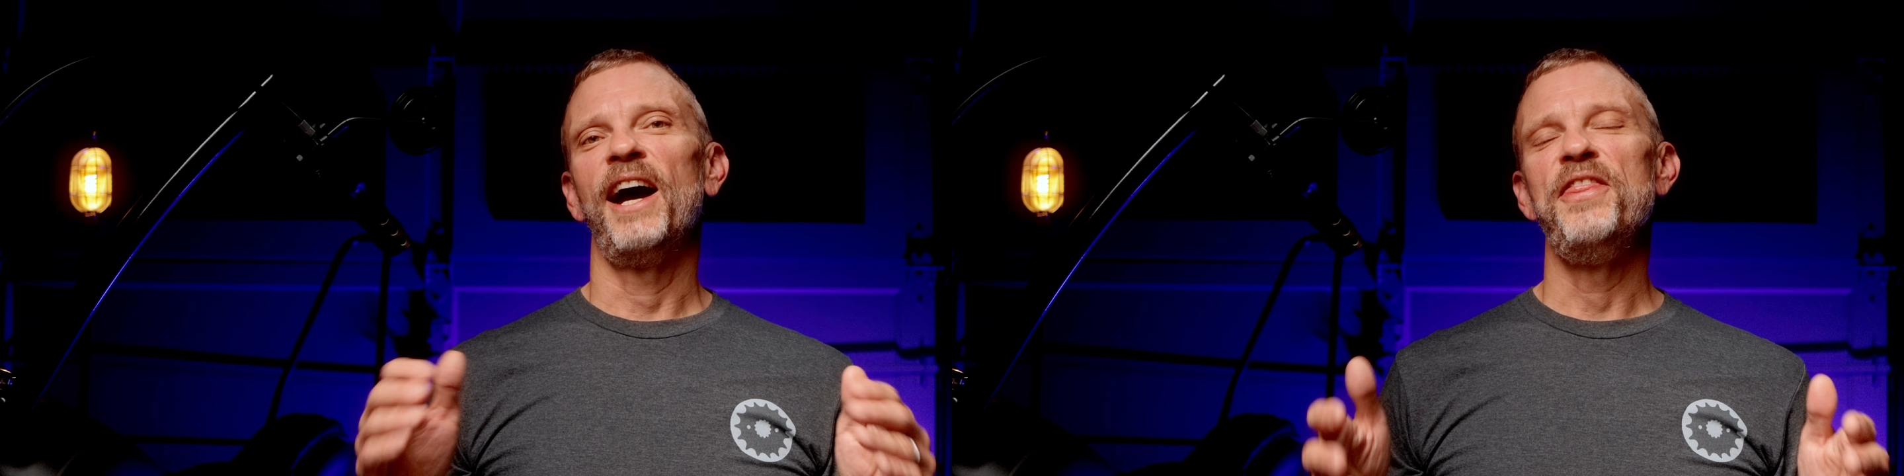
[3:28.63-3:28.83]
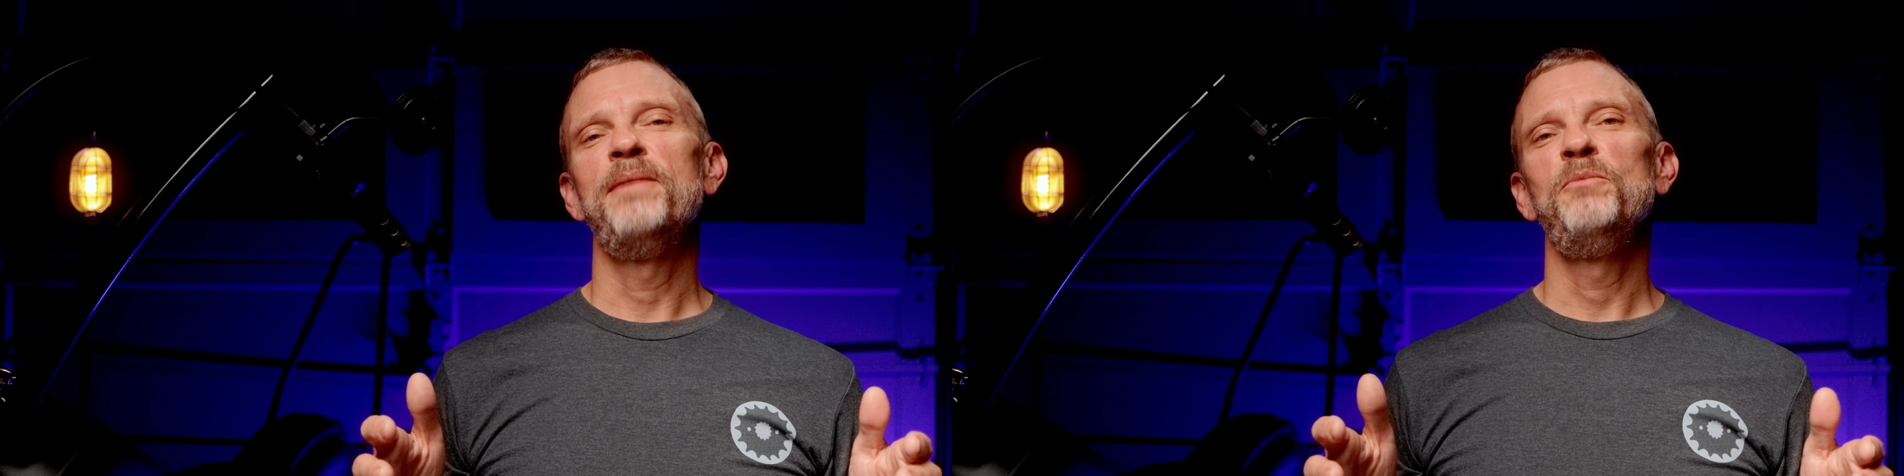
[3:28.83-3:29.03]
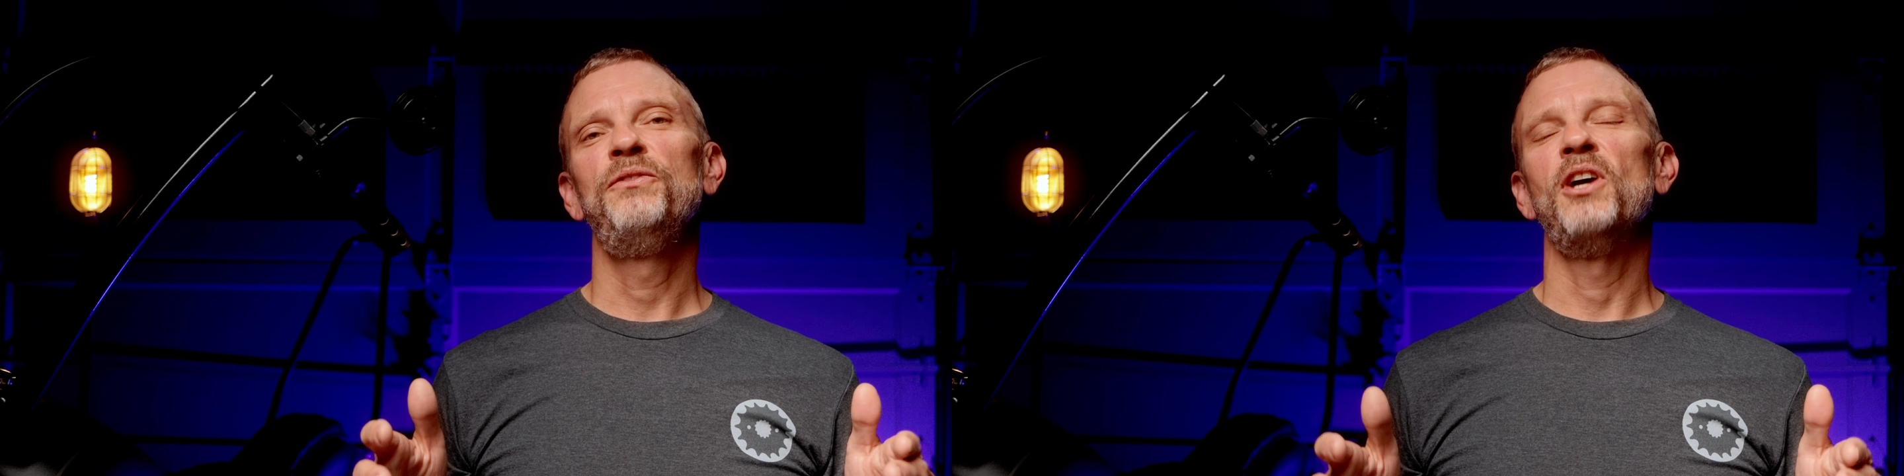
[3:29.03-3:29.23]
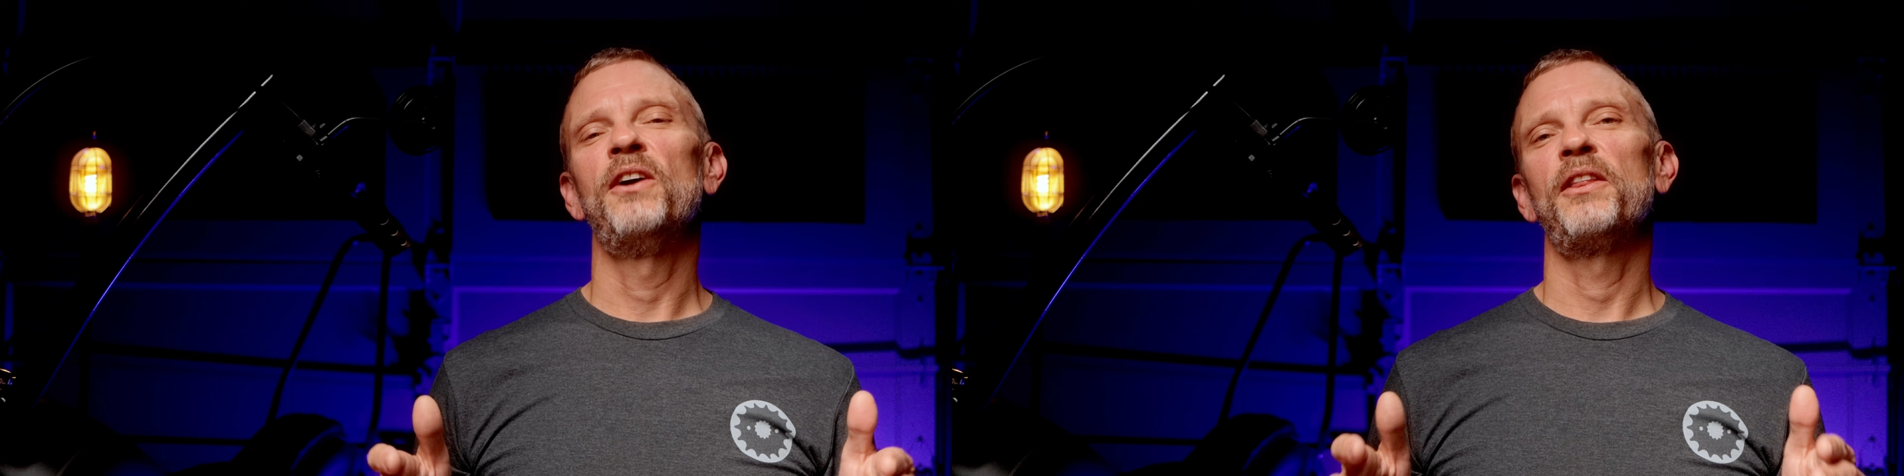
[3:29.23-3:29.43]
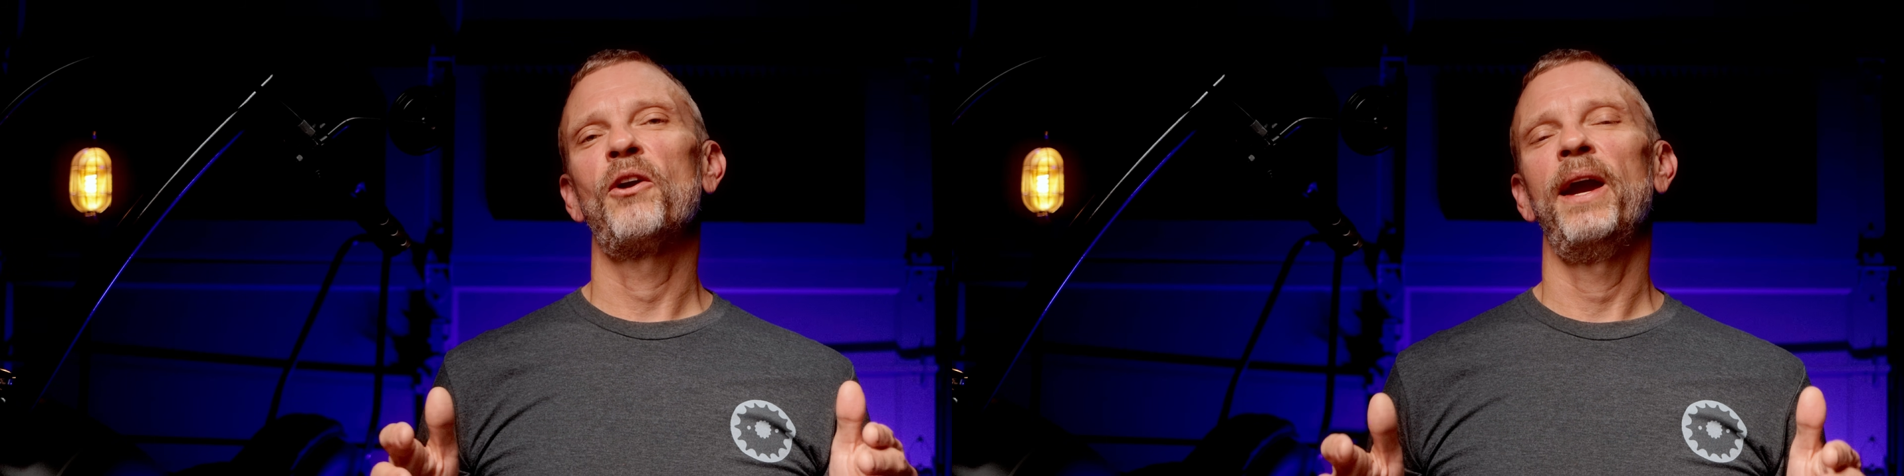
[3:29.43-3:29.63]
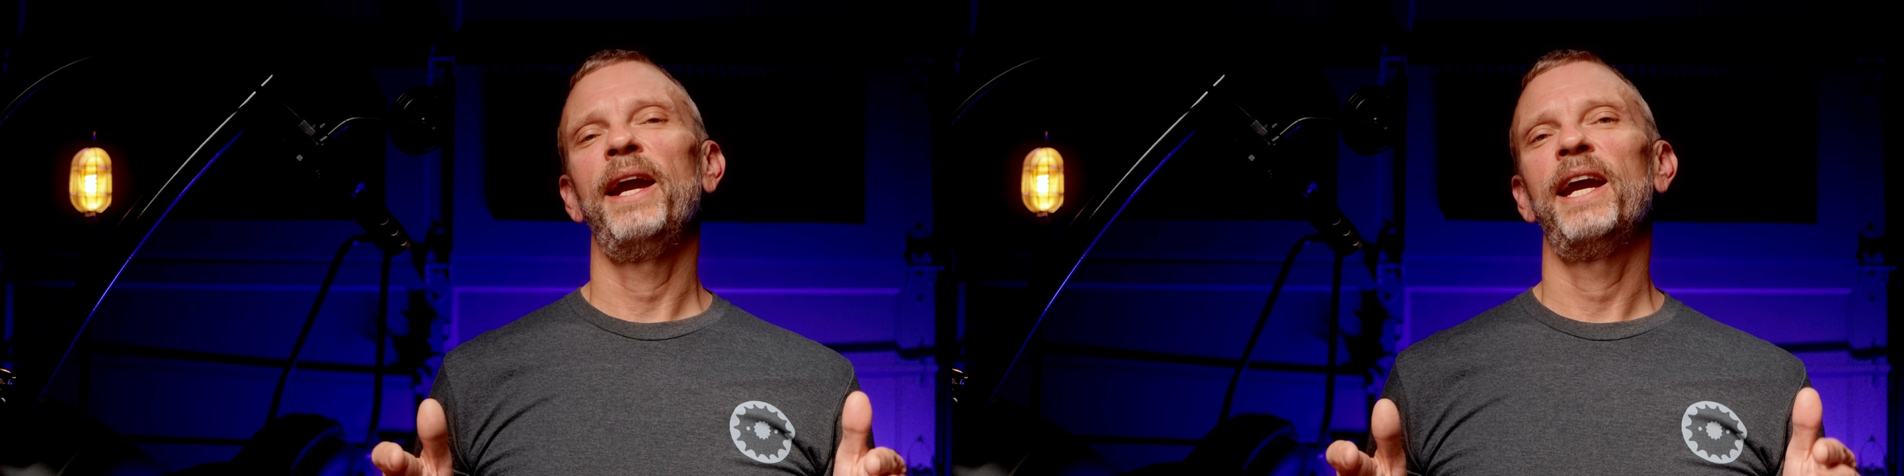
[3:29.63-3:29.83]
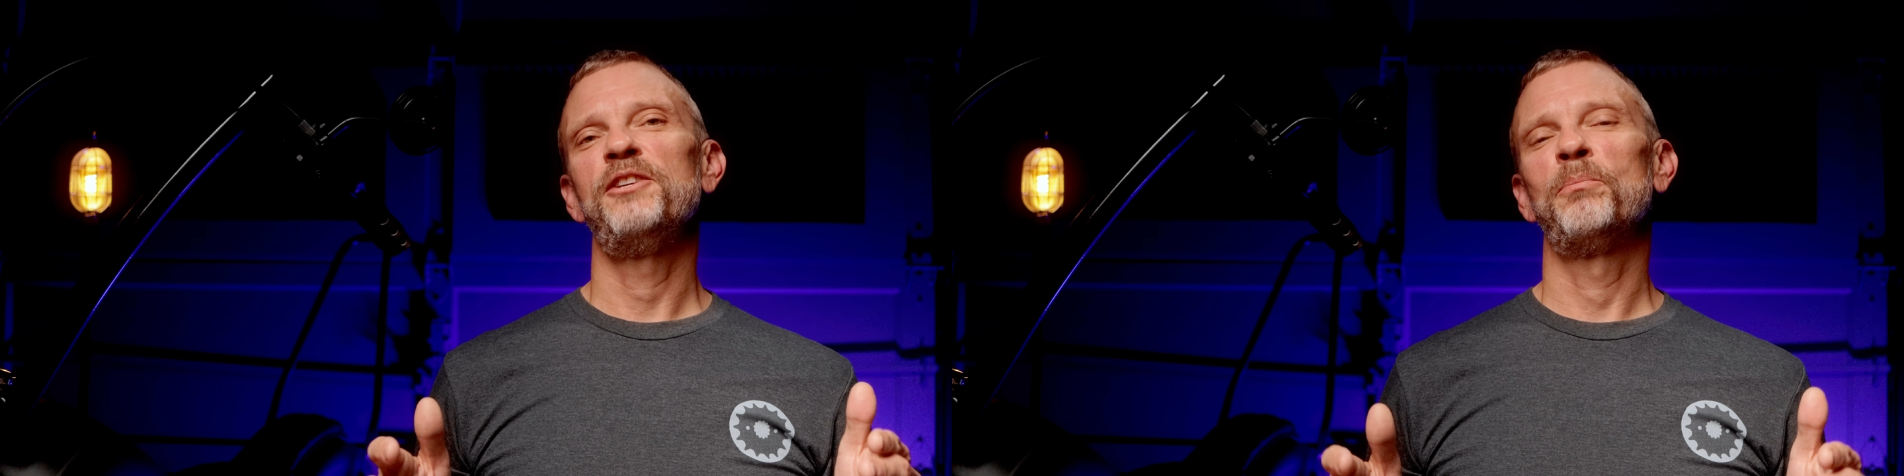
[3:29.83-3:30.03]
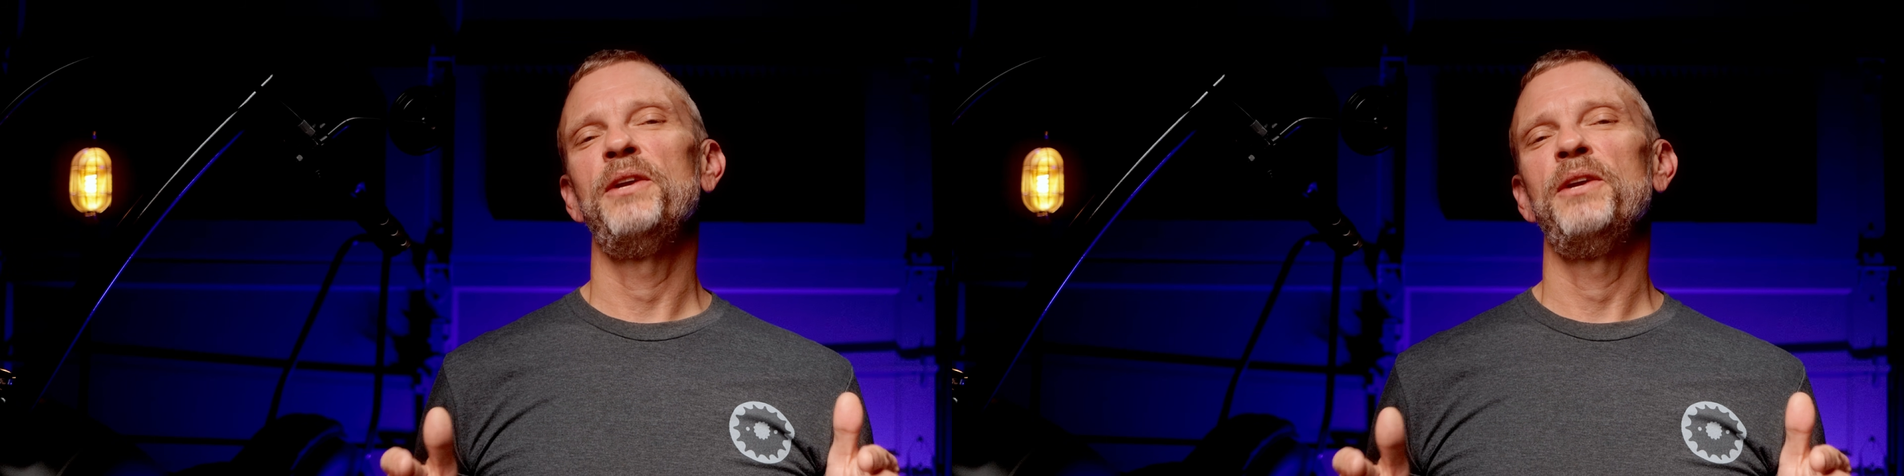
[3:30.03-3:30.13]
I then moved on to the crankcase